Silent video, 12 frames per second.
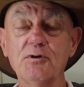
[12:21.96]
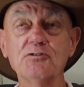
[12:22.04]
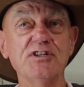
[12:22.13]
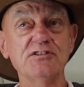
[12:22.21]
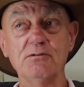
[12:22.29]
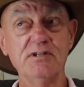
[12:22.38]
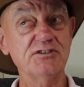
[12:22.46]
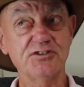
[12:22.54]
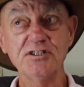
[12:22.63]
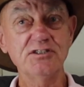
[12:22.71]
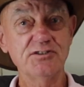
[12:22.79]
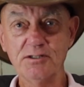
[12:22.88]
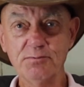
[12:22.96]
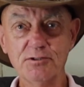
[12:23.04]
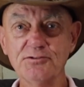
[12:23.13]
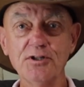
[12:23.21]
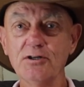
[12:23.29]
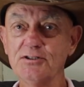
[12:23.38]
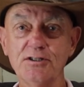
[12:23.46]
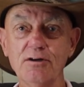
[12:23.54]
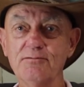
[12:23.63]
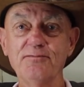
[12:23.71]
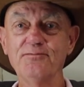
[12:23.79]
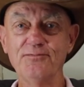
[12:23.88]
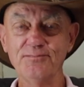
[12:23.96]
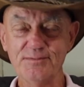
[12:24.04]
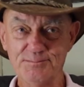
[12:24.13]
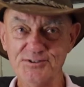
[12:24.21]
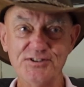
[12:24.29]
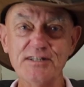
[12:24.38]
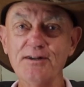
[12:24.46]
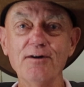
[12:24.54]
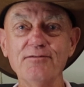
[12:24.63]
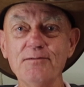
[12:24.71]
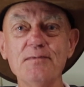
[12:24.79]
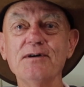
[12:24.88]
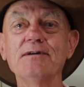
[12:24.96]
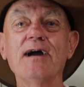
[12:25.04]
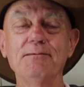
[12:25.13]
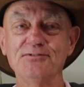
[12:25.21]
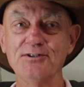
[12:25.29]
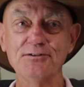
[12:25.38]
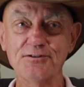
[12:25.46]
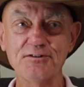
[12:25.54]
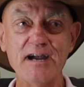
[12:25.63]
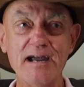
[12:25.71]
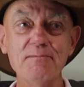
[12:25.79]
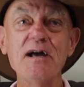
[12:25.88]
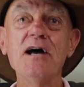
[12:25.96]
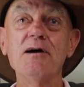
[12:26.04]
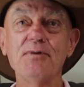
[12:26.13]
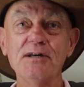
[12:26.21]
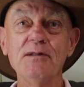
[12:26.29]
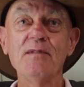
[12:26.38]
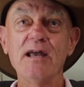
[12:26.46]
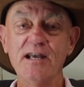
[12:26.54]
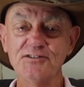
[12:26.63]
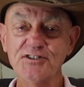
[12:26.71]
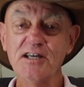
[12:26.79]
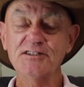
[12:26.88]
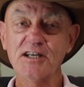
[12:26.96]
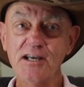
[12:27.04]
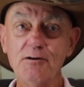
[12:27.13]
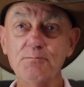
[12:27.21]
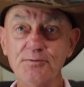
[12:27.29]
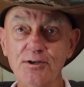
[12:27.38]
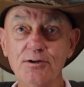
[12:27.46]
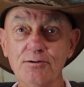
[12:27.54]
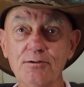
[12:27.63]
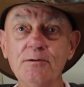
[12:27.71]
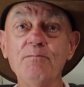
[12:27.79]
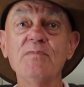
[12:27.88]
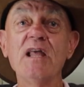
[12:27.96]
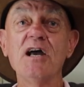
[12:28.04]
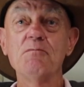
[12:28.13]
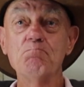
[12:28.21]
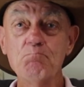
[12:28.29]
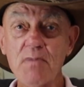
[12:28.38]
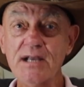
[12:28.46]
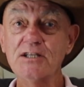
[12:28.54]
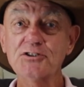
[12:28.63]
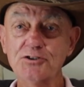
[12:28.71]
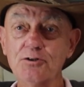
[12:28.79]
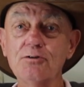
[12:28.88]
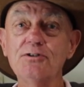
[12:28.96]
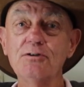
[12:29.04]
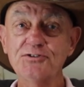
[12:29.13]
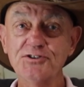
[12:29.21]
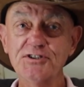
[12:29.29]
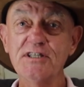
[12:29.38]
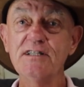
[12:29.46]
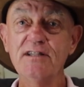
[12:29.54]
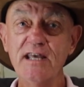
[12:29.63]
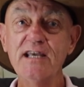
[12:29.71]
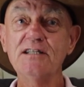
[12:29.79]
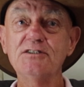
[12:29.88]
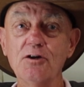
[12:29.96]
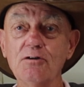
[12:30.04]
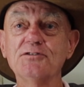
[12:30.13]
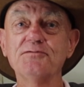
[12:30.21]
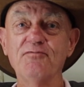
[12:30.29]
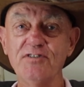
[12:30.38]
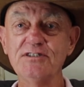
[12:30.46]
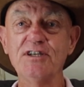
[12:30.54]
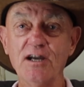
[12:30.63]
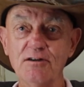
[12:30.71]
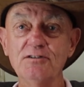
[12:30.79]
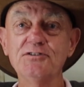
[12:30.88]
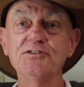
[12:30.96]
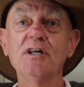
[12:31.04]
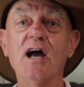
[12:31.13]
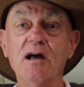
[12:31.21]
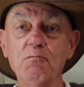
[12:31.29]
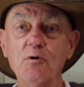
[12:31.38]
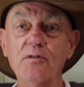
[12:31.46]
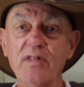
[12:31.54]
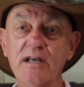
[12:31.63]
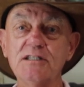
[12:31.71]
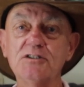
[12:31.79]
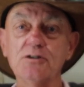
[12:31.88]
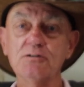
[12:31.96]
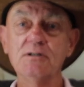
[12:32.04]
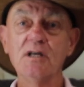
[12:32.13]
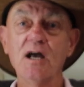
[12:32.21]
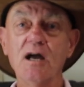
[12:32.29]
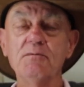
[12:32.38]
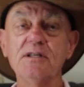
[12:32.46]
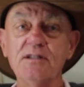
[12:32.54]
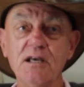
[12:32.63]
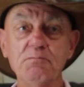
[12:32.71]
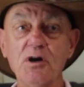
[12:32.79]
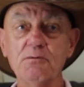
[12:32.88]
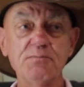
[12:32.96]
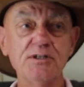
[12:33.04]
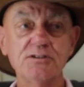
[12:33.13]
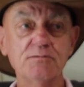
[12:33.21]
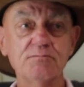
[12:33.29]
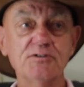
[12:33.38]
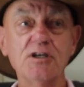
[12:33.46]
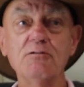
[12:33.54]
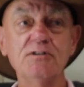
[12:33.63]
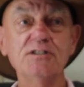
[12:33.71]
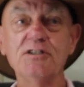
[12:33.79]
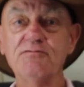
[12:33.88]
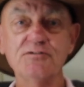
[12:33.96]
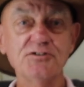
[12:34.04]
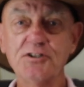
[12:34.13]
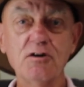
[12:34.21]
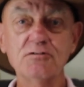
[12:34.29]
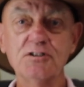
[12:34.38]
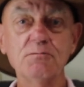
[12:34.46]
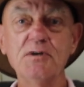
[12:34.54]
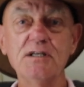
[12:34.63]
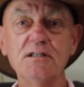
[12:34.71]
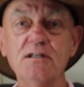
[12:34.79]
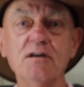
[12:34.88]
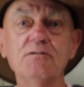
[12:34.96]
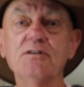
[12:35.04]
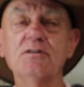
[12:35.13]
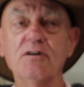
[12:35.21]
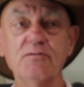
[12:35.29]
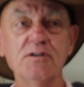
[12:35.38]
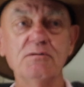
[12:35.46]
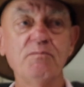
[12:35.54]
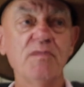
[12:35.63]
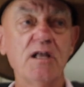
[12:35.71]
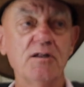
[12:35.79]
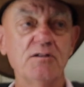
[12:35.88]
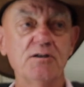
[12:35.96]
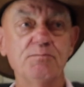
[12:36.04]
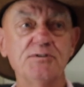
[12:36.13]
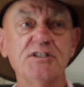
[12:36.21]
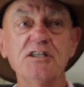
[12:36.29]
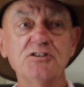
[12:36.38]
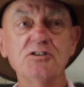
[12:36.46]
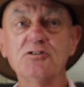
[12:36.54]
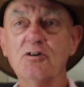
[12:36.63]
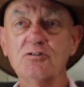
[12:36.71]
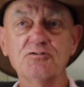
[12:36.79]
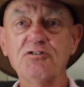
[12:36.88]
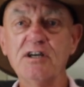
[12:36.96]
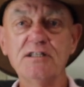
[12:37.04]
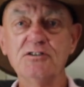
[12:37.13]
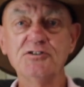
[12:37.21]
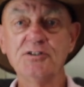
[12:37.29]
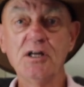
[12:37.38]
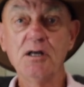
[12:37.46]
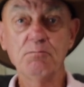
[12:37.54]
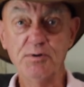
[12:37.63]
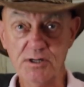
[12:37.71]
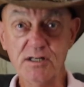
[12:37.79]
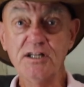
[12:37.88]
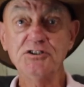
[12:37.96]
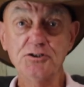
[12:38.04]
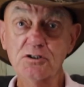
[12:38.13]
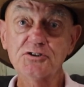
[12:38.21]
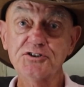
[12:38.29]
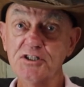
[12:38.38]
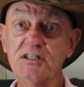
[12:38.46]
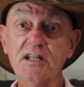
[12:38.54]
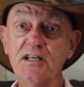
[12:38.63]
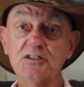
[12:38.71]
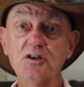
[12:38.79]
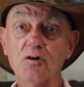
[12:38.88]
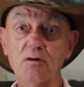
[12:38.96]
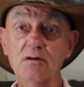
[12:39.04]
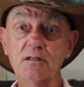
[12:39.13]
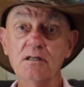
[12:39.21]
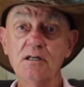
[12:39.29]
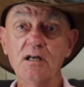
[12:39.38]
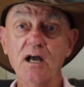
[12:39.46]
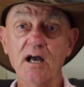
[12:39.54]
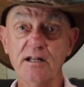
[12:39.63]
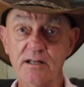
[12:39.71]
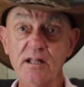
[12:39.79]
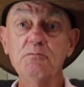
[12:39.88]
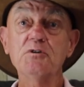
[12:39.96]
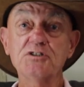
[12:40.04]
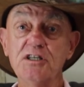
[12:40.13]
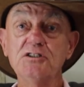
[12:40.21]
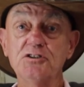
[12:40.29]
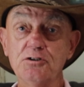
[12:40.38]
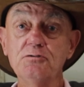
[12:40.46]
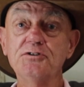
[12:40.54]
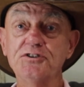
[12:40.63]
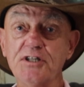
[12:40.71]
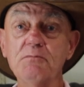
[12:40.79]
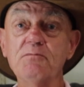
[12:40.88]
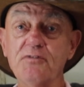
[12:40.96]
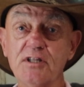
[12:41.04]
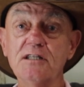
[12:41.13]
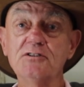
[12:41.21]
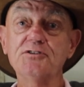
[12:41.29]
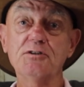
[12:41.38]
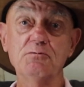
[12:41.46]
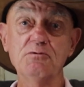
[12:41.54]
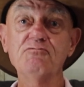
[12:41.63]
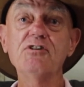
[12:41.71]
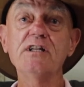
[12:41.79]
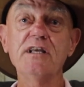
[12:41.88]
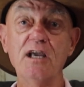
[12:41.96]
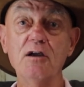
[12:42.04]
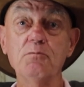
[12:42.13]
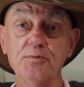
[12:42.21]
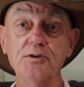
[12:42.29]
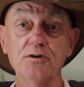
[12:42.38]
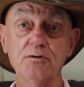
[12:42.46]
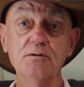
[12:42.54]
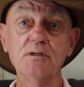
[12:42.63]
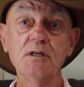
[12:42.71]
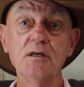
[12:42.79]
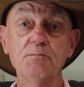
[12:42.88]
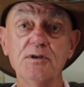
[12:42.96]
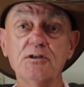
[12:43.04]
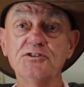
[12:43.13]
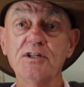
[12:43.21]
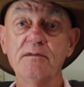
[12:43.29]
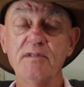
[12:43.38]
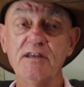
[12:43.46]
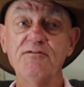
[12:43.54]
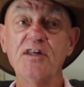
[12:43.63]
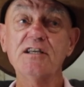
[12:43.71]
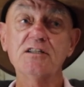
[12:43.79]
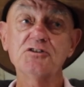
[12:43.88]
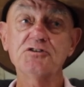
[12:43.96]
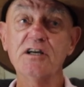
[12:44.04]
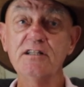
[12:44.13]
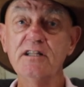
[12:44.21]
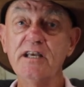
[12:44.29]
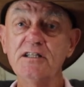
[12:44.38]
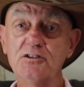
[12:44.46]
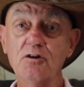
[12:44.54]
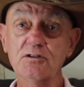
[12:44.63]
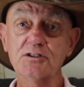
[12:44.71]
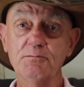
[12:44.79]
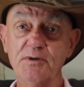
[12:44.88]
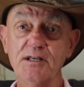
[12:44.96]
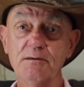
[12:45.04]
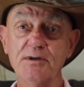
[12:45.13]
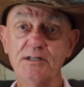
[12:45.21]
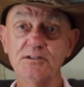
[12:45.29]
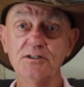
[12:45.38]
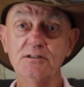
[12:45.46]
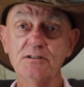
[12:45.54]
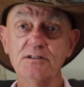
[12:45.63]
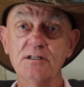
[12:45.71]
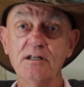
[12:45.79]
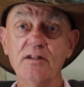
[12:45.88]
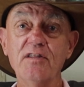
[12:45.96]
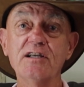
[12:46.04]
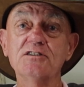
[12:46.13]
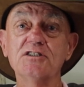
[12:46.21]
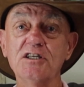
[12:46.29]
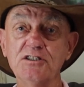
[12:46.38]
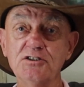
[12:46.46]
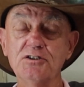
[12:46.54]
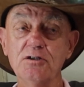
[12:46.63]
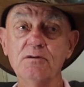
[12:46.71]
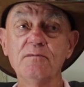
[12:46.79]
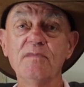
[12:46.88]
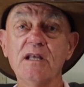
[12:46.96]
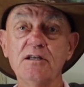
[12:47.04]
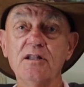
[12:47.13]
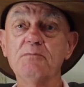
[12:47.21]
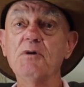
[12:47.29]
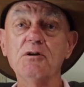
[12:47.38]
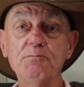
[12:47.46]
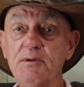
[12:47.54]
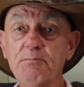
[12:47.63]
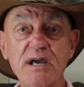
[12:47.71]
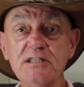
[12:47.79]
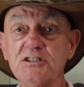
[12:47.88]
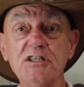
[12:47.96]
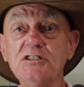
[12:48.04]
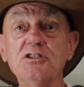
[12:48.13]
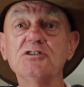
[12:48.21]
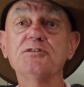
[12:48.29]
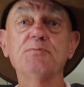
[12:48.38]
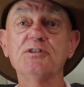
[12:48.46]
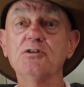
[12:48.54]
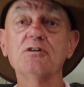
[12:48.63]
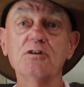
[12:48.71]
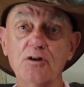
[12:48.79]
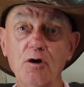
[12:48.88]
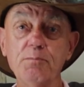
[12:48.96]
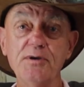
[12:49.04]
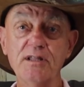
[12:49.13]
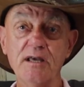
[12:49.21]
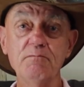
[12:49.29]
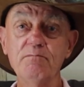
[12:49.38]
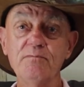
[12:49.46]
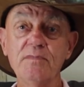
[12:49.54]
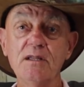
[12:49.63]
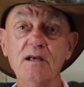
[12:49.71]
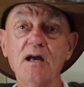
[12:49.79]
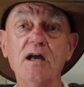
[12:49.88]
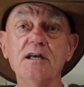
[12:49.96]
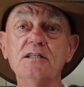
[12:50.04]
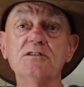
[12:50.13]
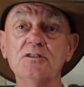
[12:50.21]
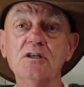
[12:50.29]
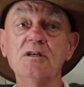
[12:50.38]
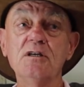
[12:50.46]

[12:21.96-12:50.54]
Because that's easy, because 90% of them are absolute crap. But it's to help you make sure you see their dogs' videos and what they do. I mean, they might be a totally different style to me. You've got the protection dog trainers, but at least you can see their dog, and they will teach you some things that will really help you, because if they can train their dog to be obedient, they can teach you. They might be bad teachers, but you can copy them and